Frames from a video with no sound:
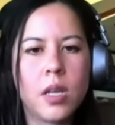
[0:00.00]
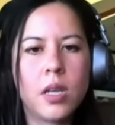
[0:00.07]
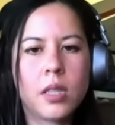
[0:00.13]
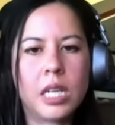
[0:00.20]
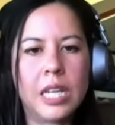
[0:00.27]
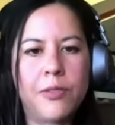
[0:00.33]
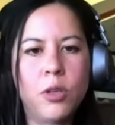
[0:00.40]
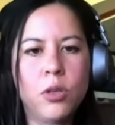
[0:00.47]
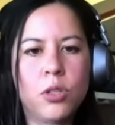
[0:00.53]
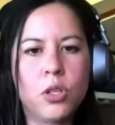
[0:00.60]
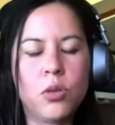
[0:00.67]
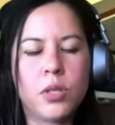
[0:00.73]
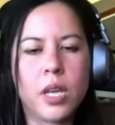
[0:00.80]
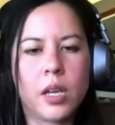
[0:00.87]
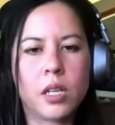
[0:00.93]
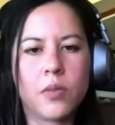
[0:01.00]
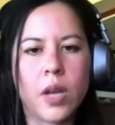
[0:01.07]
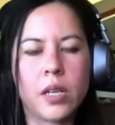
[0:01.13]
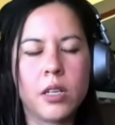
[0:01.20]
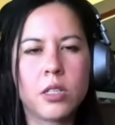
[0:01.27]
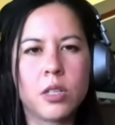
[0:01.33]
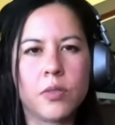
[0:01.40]
that if you do take
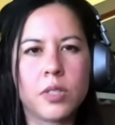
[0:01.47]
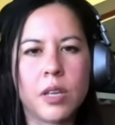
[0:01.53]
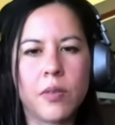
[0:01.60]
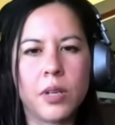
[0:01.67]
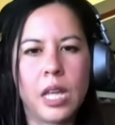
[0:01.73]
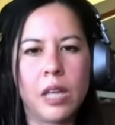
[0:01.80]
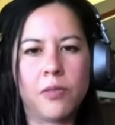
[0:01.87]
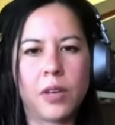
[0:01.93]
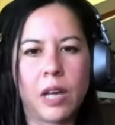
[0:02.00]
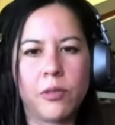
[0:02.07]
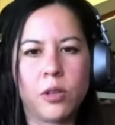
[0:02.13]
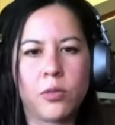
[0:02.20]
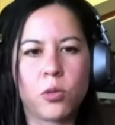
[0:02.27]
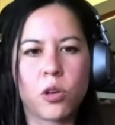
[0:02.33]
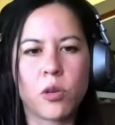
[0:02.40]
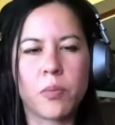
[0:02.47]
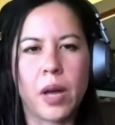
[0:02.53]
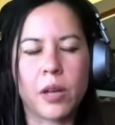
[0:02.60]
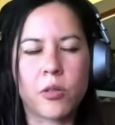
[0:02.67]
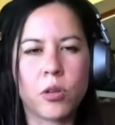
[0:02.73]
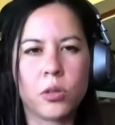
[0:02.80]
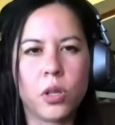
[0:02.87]
advantage of 7A 504
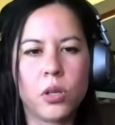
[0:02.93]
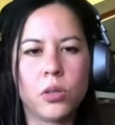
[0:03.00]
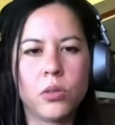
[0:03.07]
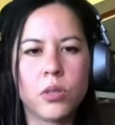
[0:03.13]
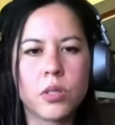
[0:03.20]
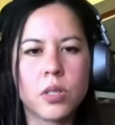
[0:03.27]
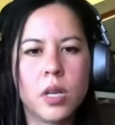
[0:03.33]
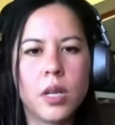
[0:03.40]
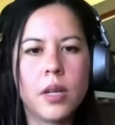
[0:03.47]
microloans,